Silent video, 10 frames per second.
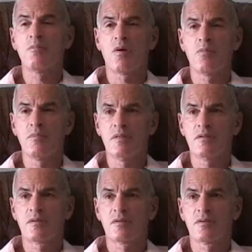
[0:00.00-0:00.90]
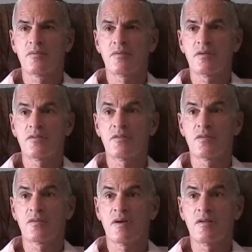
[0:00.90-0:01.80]
moment for the
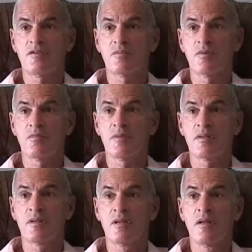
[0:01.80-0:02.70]
civil rights movement,